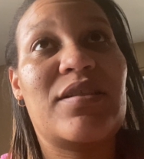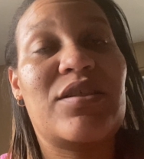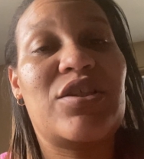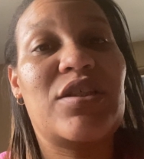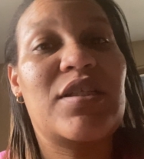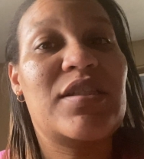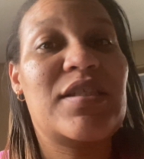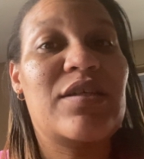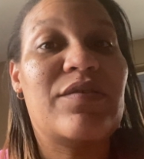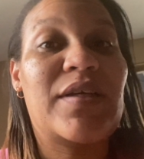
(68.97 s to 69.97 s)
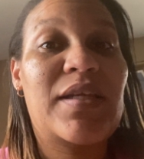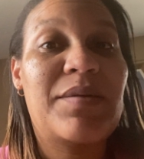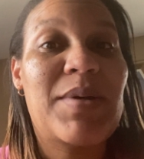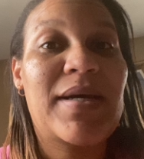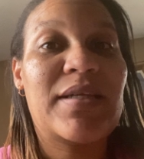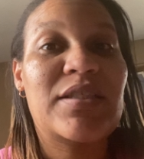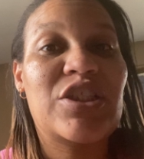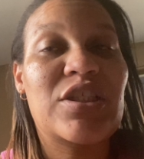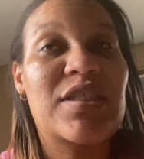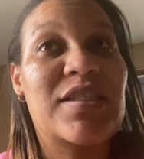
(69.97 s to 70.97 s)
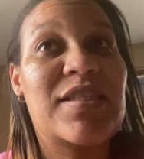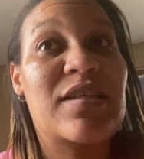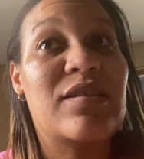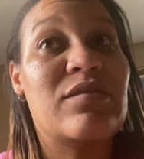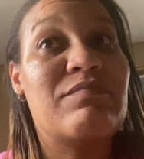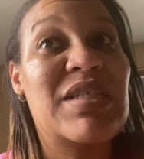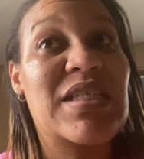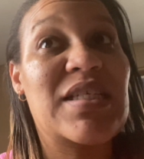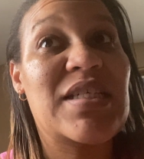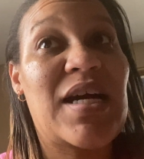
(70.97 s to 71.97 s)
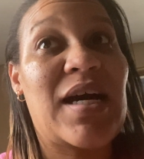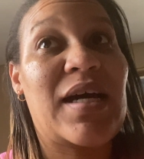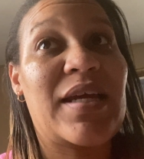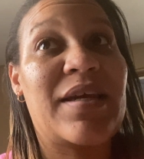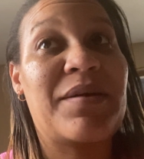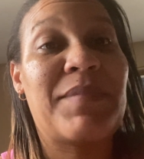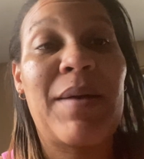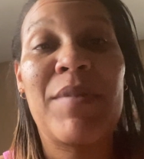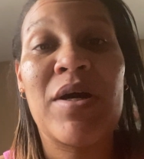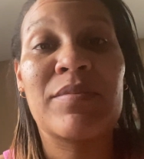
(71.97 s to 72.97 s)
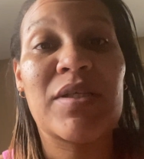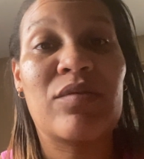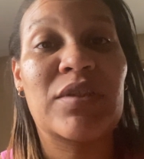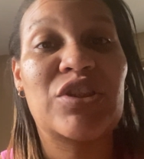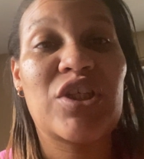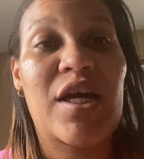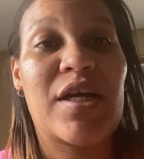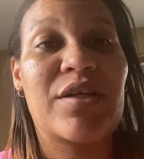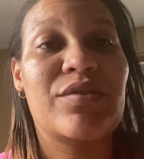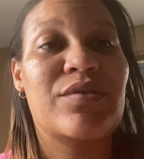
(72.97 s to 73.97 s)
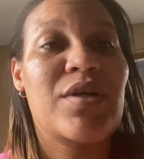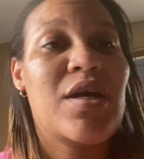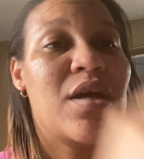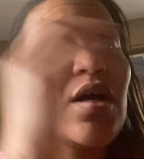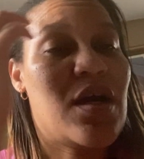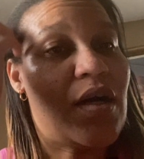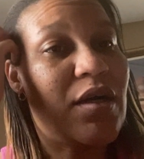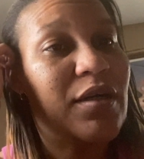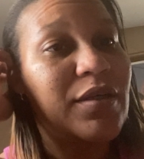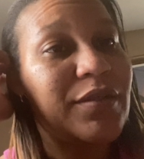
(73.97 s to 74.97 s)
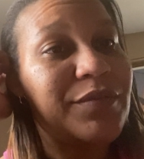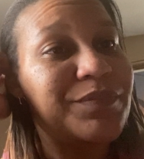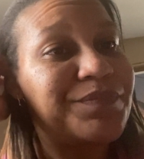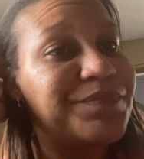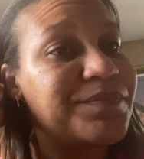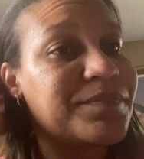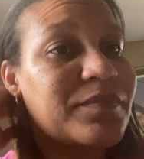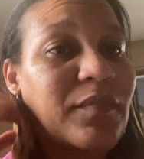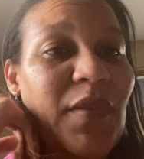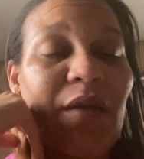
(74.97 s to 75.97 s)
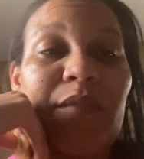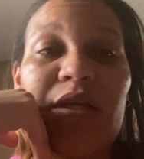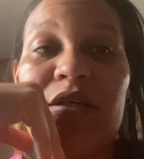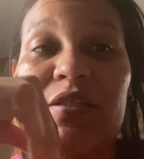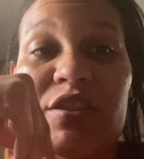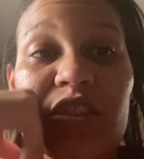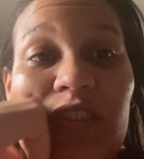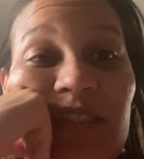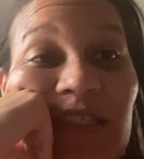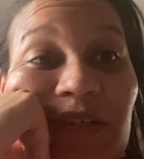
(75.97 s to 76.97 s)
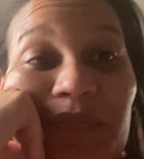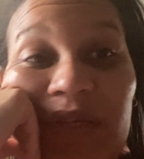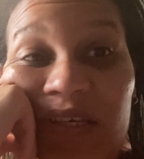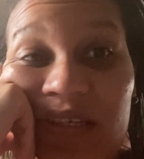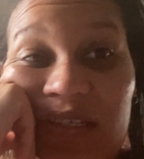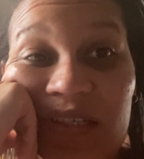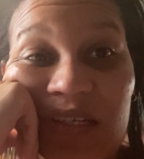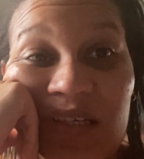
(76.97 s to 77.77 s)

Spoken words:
She didn't tell anybody. She didn't tell me. I am my mom's only child. Um, but yeah, she didn't tell me.